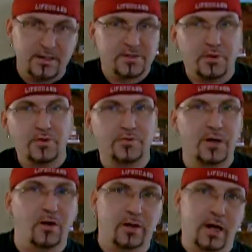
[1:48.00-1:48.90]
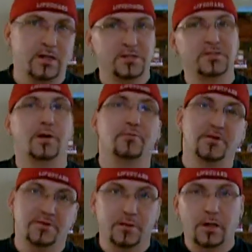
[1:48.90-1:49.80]
this, turns around and kind of
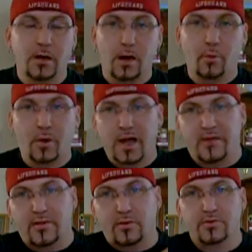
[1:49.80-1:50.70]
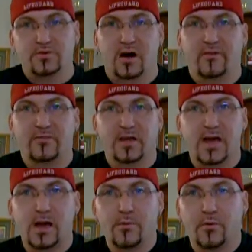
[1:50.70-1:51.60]
stumbles away, and then goes off to
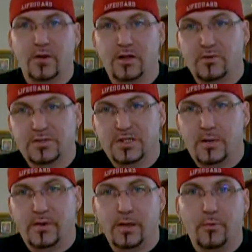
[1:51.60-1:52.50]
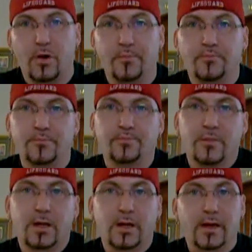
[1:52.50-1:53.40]
camera where you don't see him anymore.
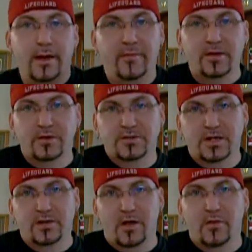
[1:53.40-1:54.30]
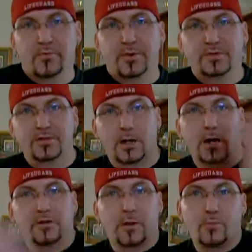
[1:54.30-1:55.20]
And then you see another prison
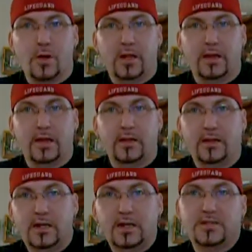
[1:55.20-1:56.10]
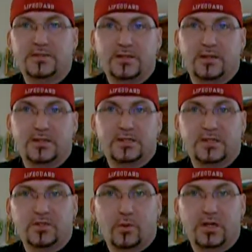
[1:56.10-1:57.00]
guard come running in, and he gets into the
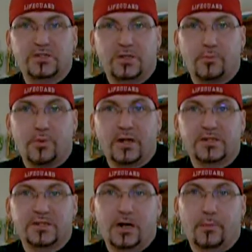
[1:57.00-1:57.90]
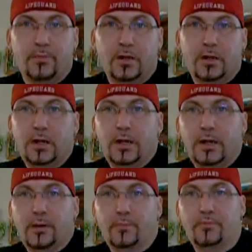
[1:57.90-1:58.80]
situation and breaks it up.
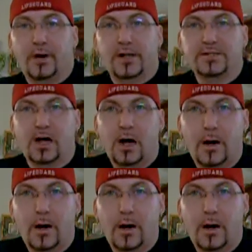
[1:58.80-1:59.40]
But